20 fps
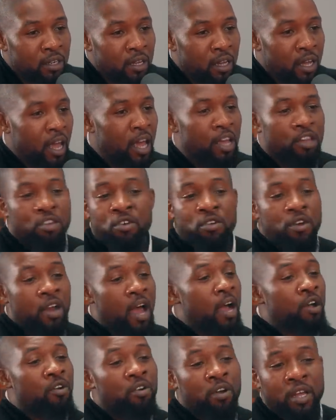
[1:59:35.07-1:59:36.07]
I started buying. And you're
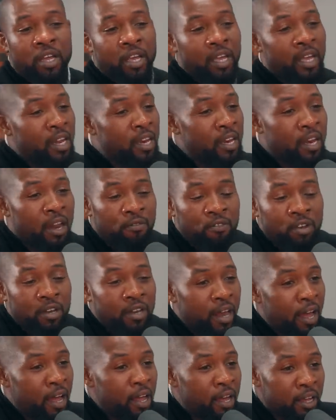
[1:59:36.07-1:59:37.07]
not going to eat me. it
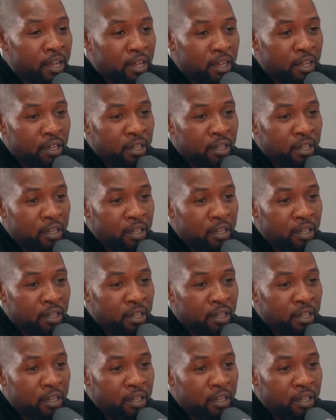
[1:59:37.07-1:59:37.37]
every day.